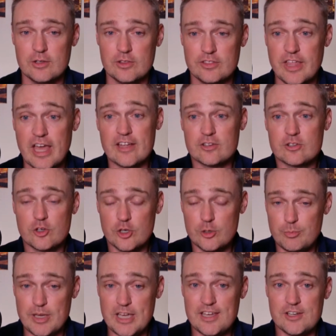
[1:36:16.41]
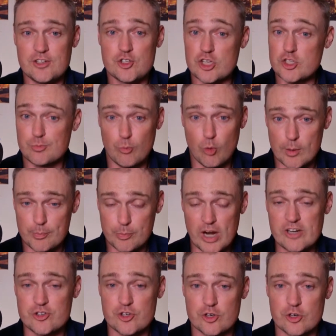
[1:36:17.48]
That could be just more
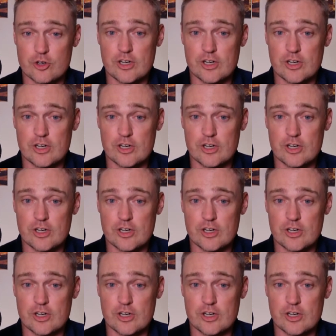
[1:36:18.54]
pressure